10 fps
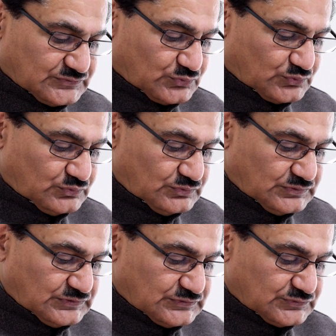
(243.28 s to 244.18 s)
though
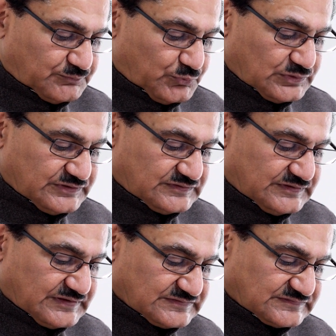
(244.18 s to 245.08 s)
the
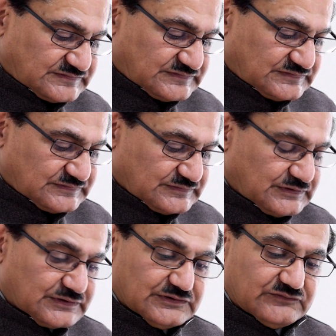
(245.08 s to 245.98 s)
polytheists
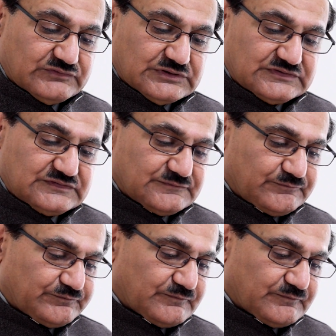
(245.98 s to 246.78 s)
are averse.